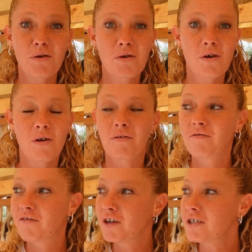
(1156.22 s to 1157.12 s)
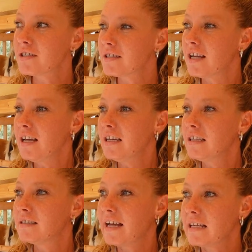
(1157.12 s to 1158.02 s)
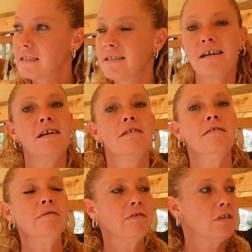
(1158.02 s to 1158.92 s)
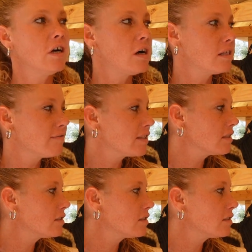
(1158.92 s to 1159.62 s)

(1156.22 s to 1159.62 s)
cool. First test done for all of these